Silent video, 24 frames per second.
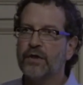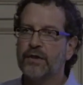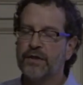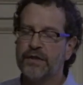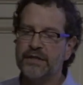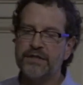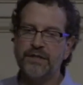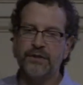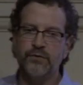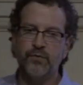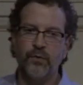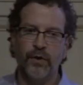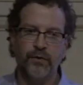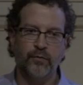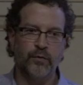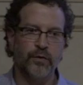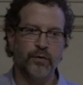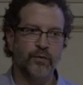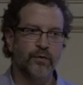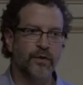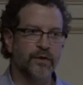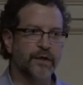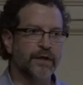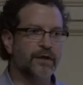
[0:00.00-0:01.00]
This is what we
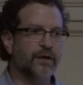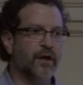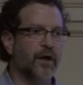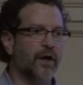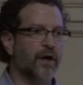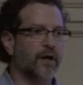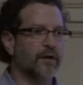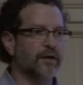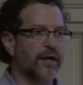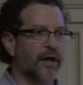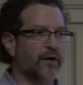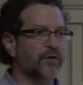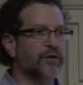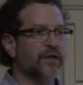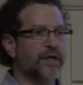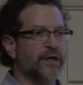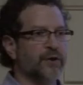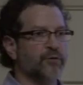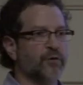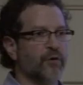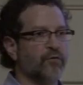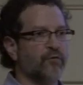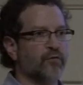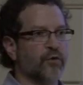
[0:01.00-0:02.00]
really call
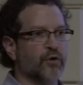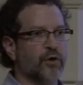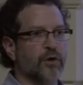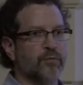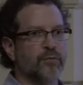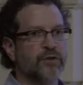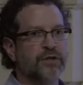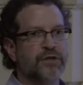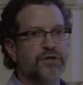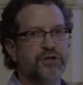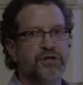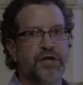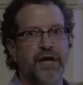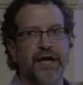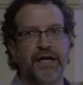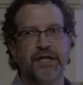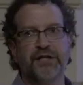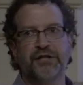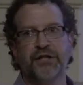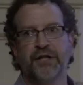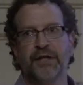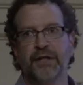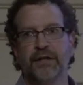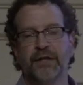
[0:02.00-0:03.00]
healthcare reform,
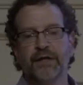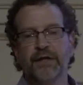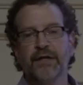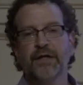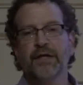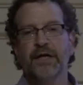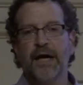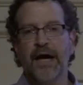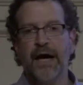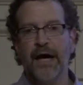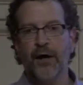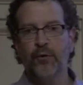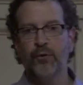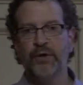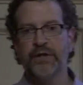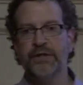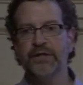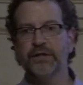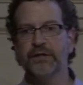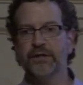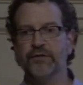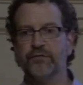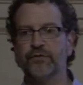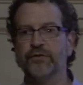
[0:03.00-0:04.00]
changing how we
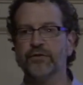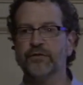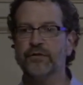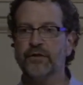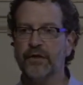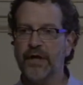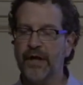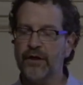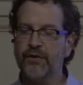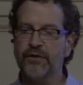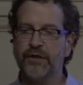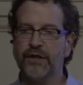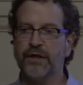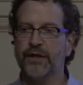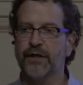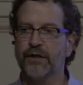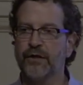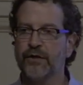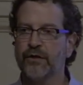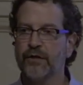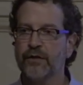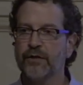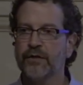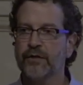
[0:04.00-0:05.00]
deliver healthcare